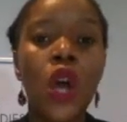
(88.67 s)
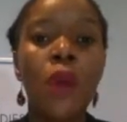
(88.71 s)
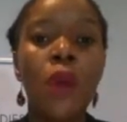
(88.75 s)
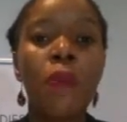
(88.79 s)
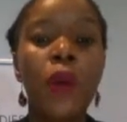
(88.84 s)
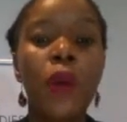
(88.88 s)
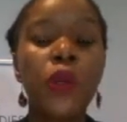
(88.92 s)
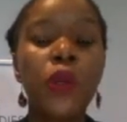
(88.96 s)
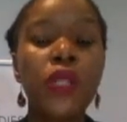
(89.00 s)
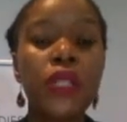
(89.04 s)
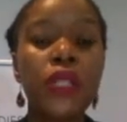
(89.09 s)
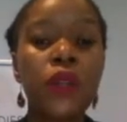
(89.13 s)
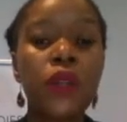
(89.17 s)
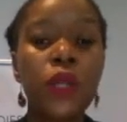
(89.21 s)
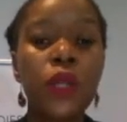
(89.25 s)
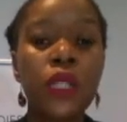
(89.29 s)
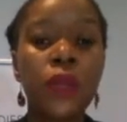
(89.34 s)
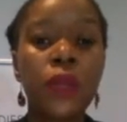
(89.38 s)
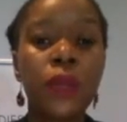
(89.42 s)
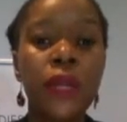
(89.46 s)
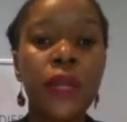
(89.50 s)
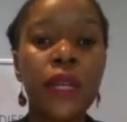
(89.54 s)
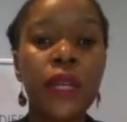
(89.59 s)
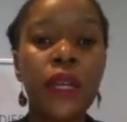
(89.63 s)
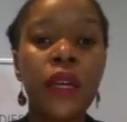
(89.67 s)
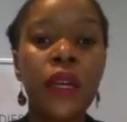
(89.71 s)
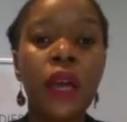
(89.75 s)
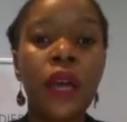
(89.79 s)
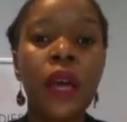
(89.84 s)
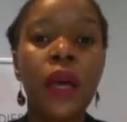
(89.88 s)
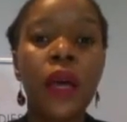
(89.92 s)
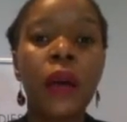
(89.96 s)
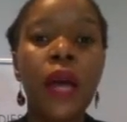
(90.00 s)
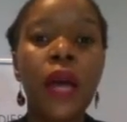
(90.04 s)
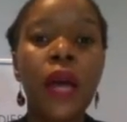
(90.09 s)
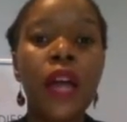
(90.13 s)
Most notably,
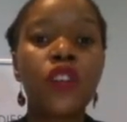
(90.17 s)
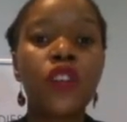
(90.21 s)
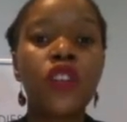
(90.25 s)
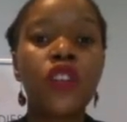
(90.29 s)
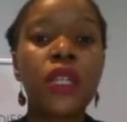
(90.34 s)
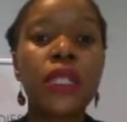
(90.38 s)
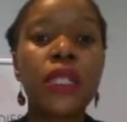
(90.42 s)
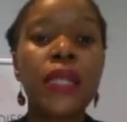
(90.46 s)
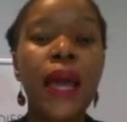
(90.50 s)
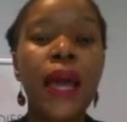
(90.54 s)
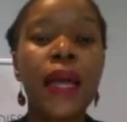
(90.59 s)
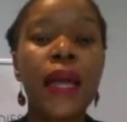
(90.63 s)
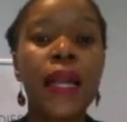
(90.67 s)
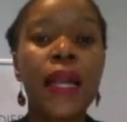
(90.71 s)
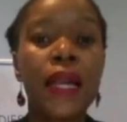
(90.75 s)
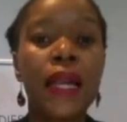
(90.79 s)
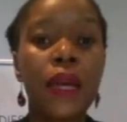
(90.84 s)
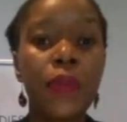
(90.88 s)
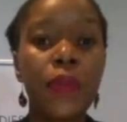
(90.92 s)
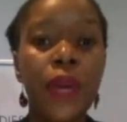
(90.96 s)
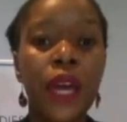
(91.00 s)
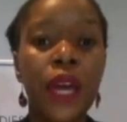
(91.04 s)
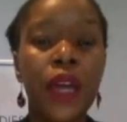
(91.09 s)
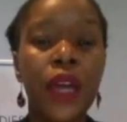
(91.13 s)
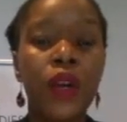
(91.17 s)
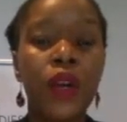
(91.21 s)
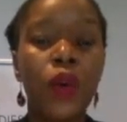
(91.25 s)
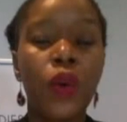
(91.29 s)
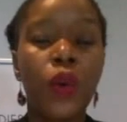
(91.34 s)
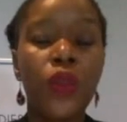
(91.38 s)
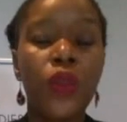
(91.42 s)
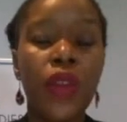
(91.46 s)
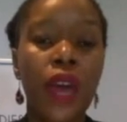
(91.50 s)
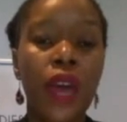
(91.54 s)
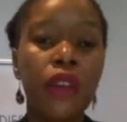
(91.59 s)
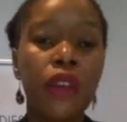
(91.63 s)
countries like Libya in
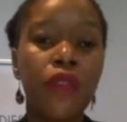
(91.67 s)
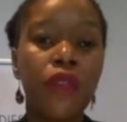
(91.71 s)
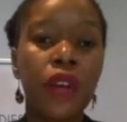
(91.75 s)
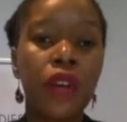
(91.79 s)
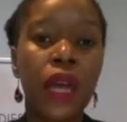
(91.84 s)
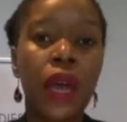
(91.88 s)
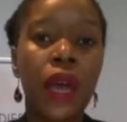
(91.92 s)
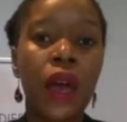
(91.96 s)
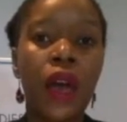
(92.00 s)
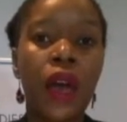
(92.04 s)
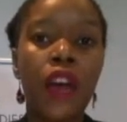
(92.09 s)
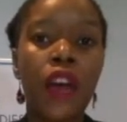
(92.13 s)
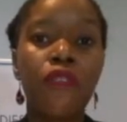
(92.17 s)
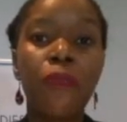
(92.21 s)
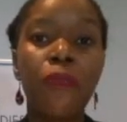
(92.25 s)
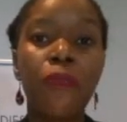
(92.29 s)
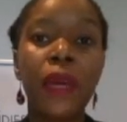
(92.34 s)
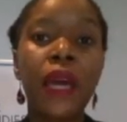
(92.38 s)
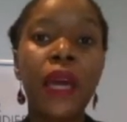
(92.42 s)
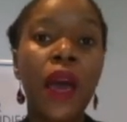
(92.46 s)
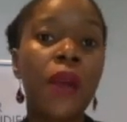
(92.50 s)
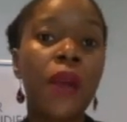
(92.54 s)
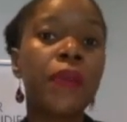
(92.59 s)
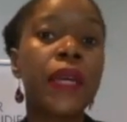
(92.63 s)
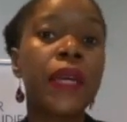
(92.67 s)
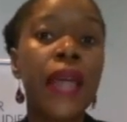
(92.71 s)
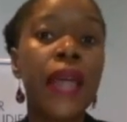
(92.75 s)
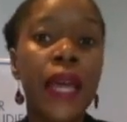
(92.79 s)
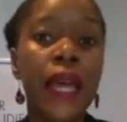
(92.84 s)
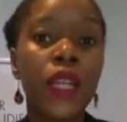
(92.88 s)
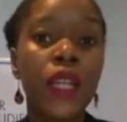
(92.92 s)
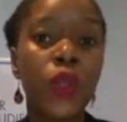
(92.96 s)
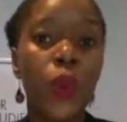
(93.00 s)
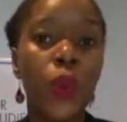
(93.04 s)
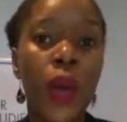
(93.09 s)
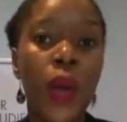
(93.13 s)
North Africa have become
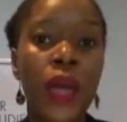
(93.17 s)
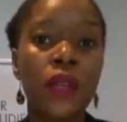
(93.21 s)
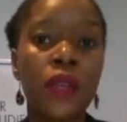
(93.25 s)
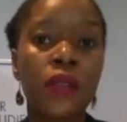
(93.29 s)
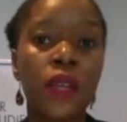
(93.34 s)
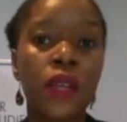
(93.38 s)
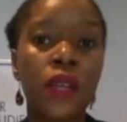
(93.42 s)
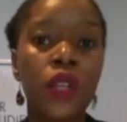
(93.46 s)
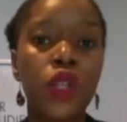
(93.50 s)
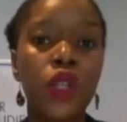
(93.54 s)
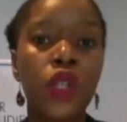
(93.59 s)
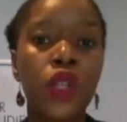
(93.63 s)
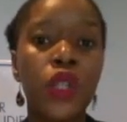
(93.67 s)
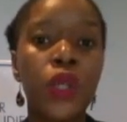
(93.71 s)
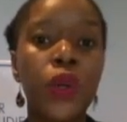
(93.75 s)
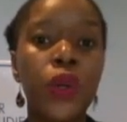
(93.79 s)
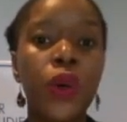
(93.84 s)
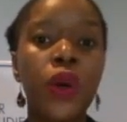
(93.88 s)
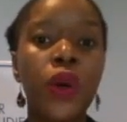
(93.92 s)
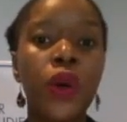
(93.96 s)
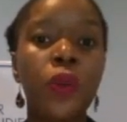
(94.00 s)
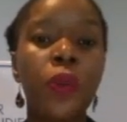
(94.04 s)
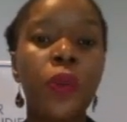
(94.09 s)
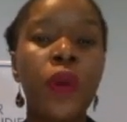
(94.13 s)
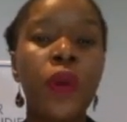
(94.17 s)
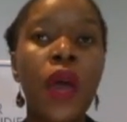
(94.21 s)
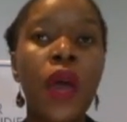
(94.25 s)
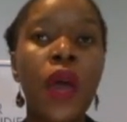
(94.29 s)
gateways into Europe.